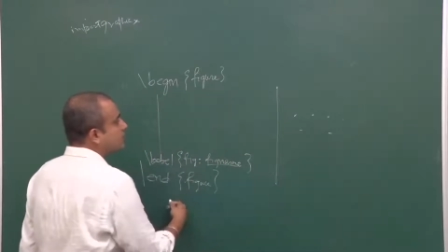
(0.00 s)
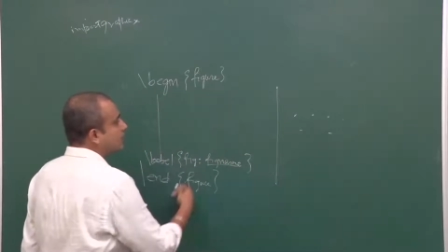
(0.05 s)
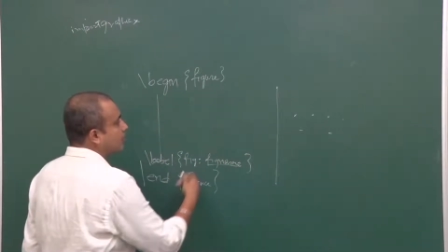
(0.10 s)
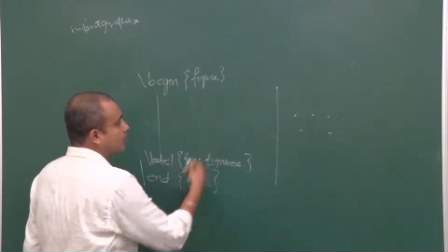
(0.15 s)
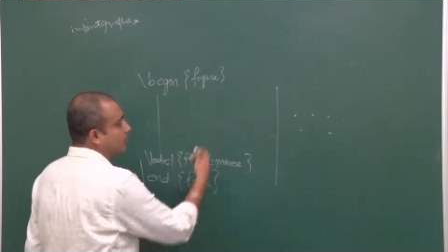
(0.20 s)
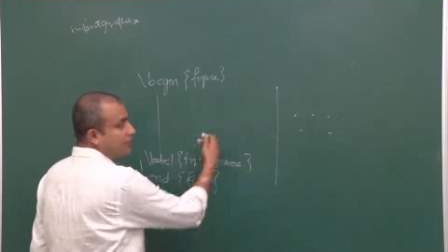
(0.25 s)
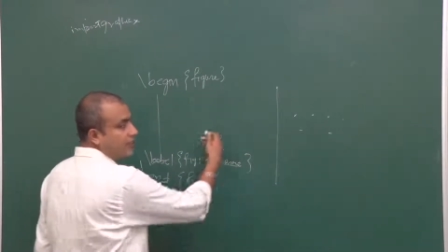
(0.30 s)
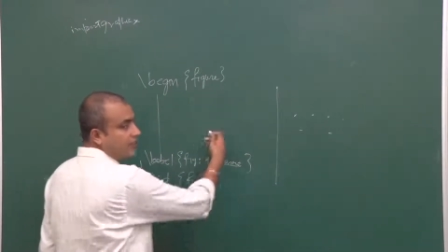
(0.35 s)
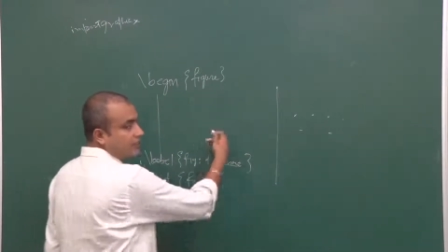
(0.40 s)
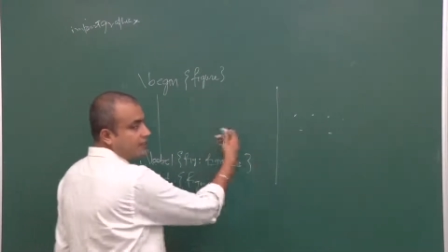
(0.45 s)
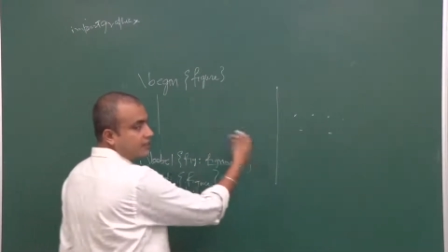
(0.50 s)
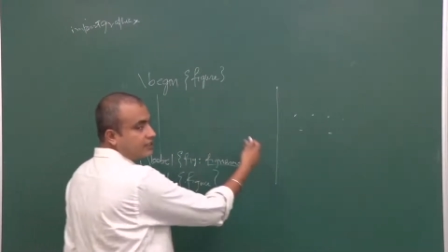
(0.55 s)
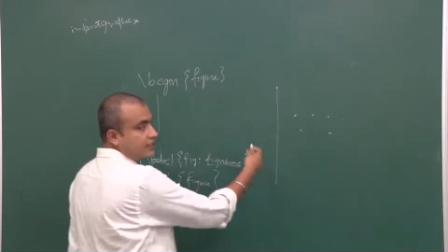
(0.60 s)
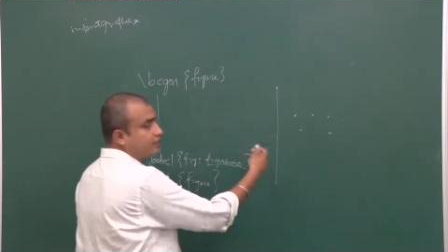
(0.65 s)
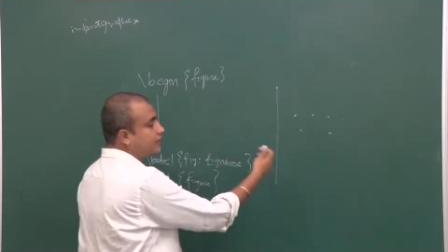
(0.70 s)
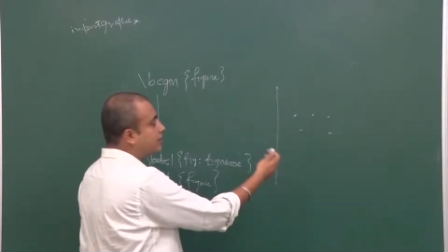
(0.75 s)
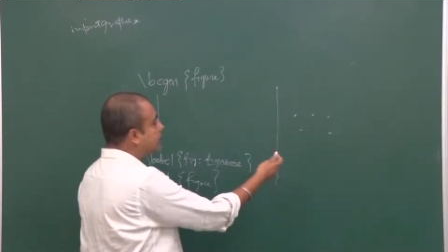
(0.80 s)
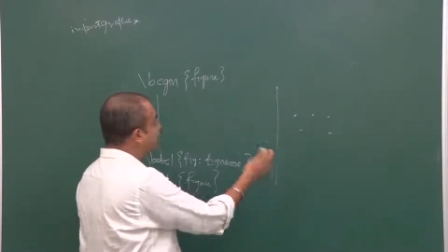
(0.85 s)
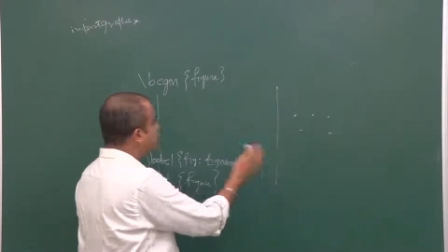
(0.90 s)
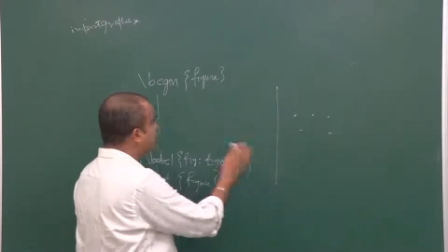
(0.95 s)
or perhaps in the
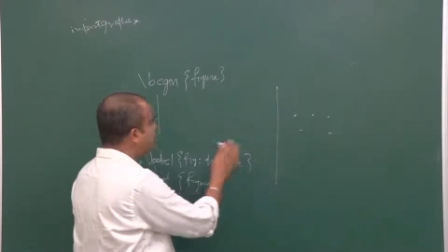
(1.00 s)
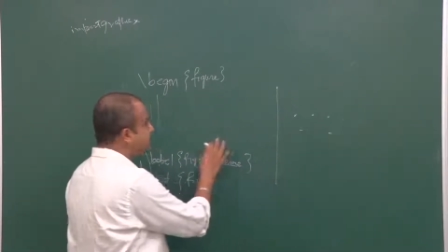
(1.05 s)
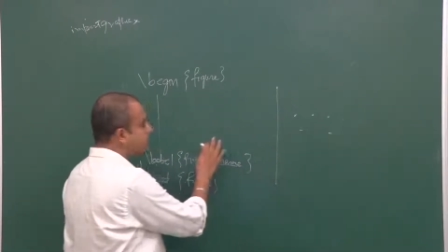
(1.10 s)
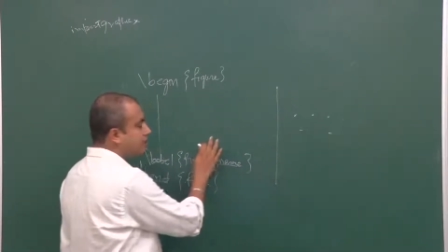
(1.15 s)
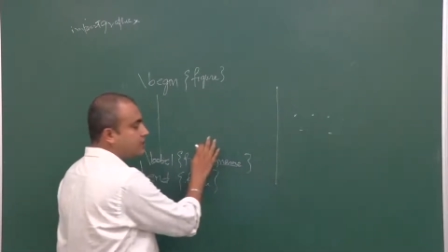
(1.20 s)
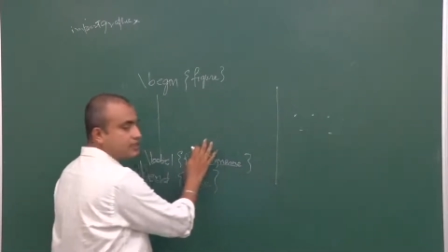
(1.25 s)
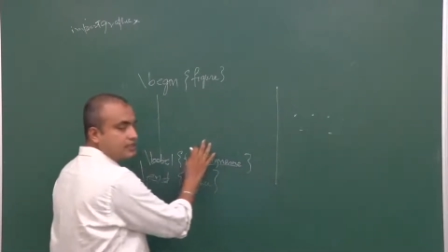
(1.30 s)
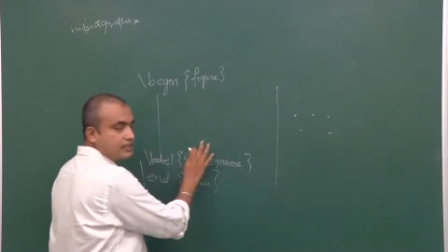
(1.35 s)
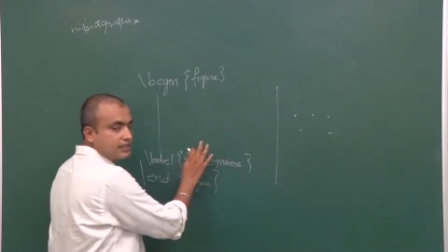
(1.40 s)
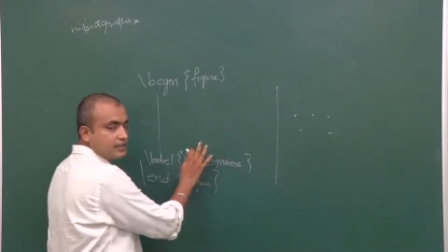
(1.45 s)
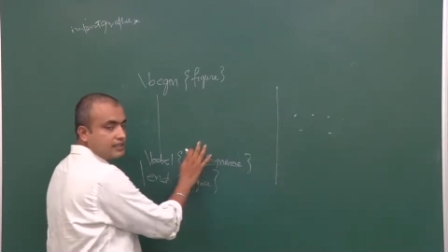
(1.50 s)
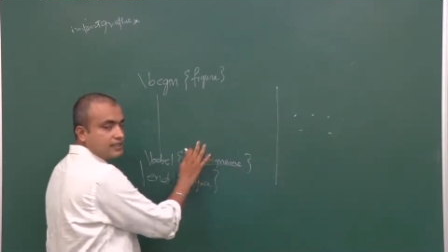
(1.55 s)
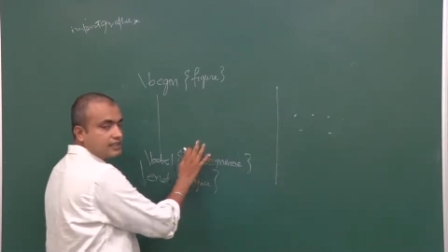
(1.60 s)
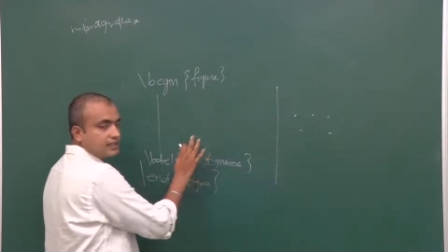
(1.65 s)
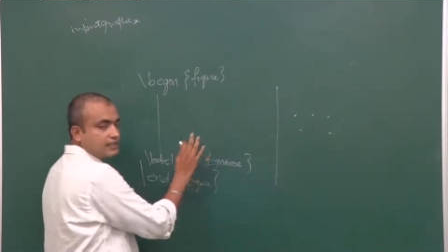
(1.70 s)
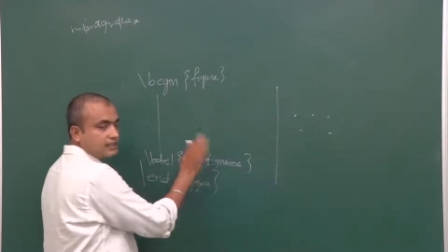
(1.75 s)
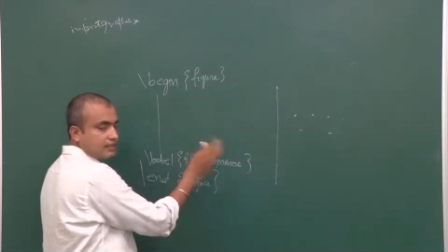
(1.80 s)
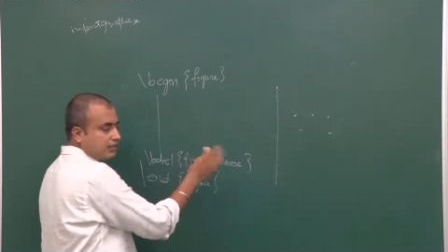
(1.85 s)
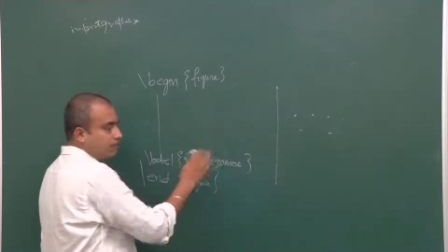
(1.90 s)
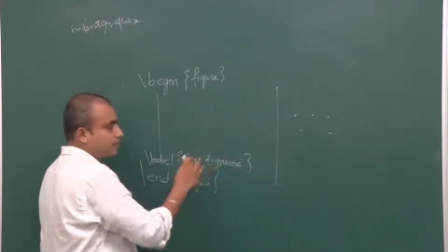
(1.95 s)
vicinity
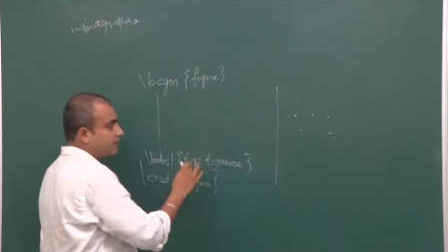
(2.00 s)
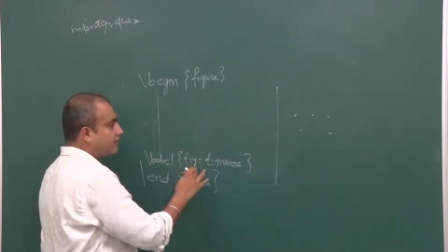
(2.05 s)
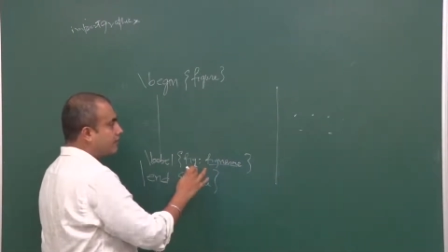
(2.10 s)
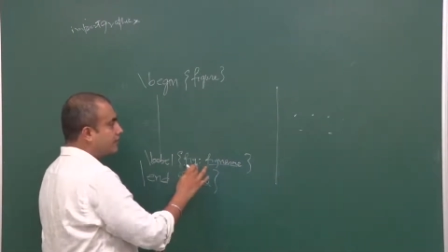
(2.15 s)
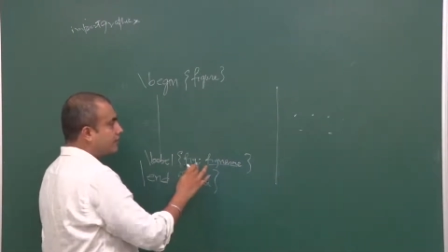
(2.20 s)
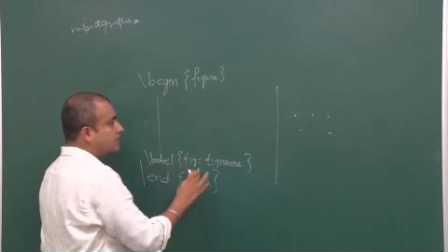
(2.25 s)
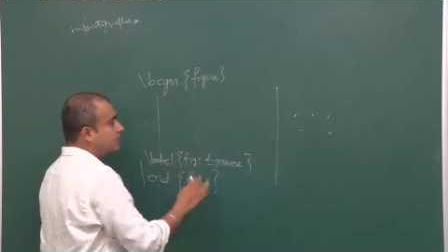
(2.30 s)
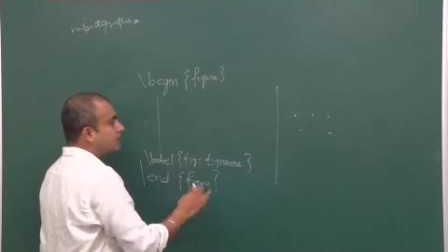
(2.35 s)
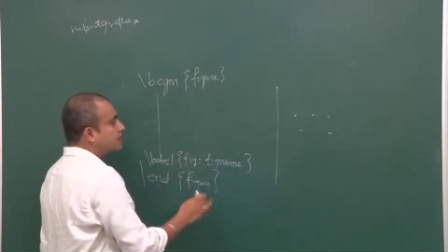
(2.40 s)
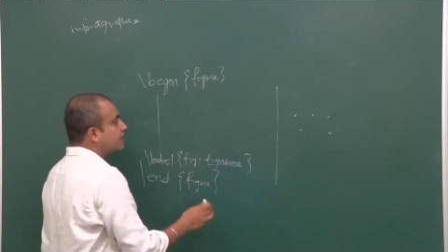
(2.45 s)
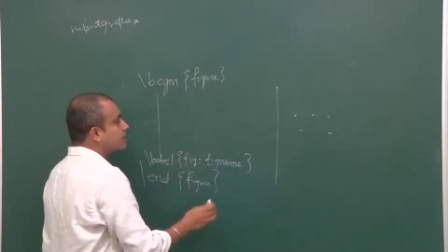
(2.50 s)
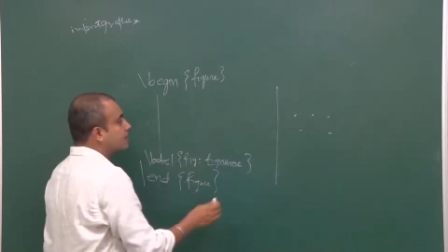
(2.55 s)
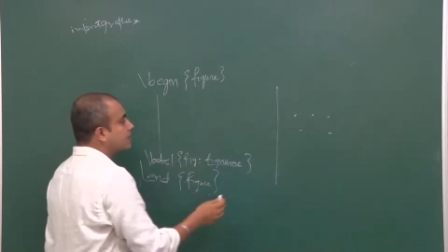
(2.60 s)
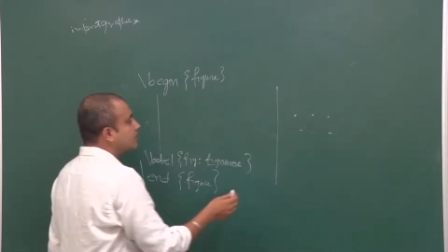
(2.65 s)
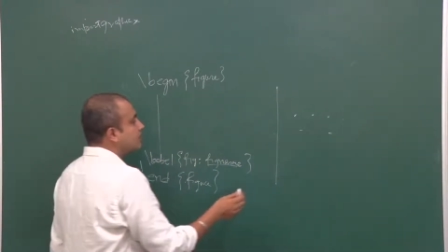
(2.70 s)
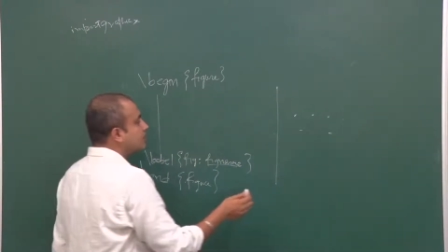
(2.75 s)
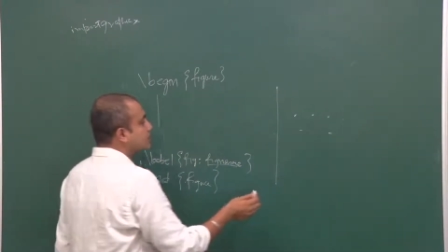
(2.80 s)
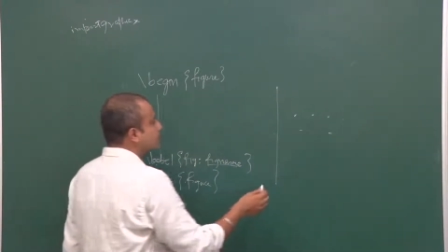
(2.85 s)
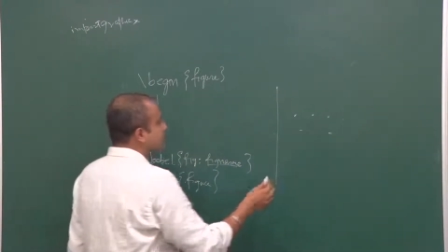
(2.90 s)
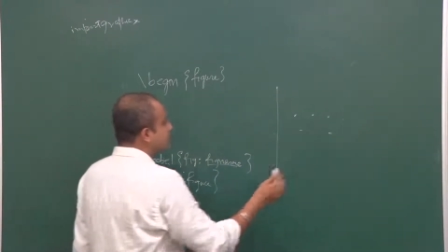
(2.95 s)
of this,
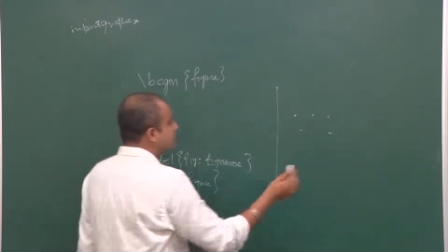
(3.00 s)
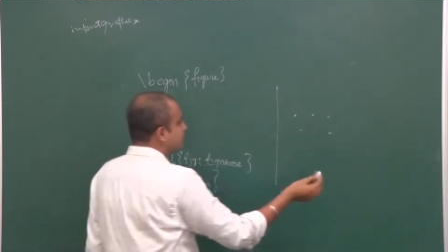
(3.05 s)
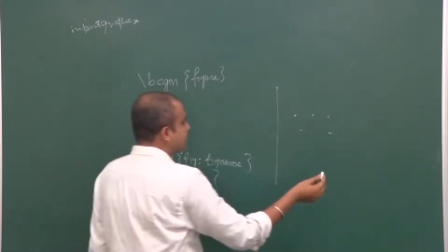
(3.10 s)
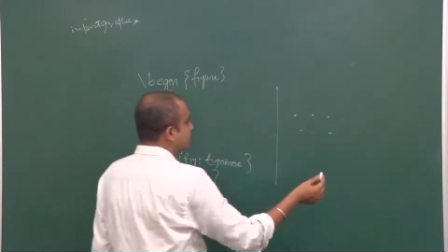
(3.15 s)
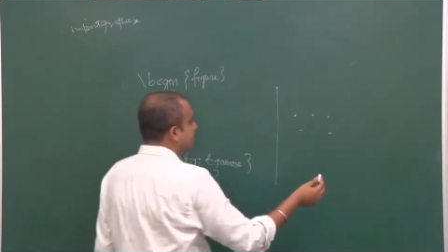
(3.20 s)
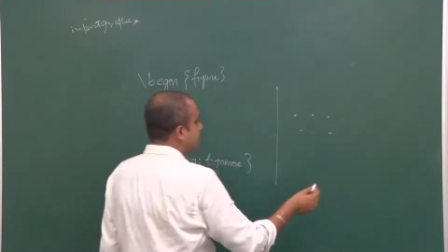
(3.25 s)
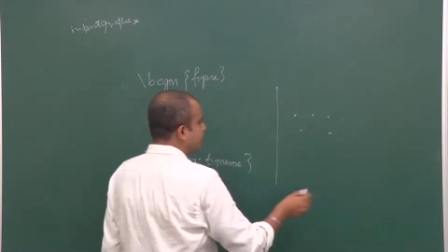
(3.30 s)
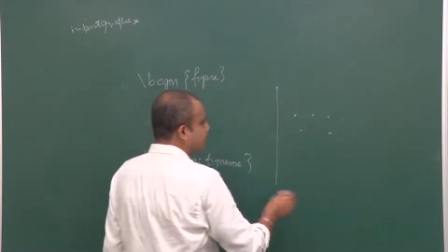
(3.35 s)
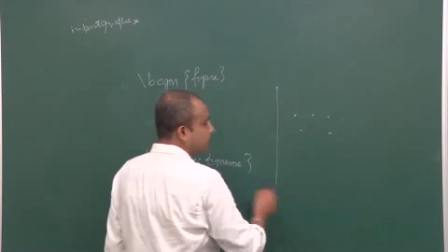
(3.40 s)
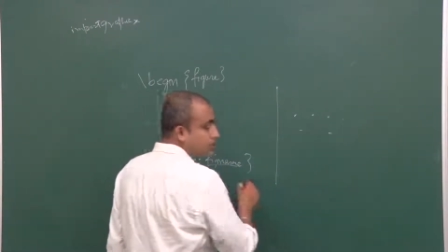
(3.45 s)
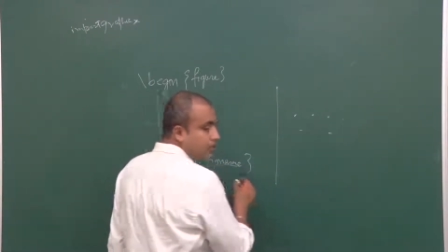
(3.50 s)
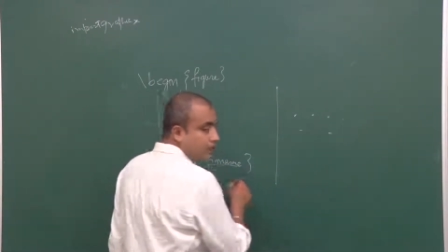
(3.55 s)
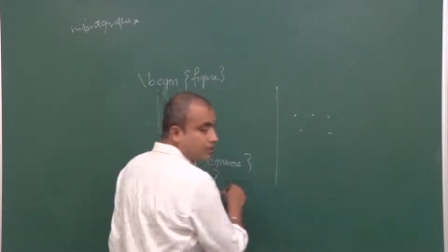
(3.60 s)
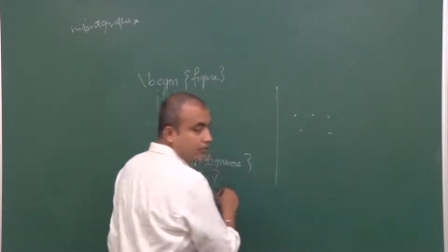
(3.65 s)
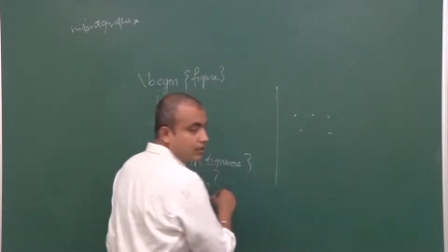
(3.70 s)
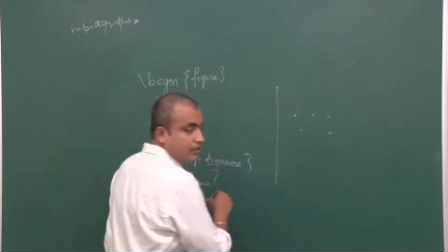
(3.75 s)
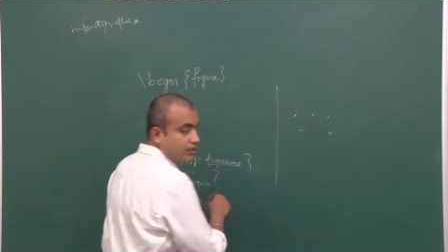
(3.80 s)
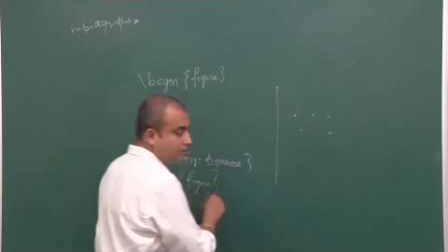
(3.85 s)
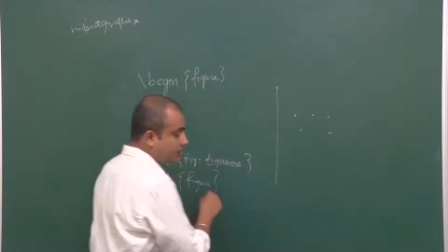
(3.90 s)
you will write some text where you want to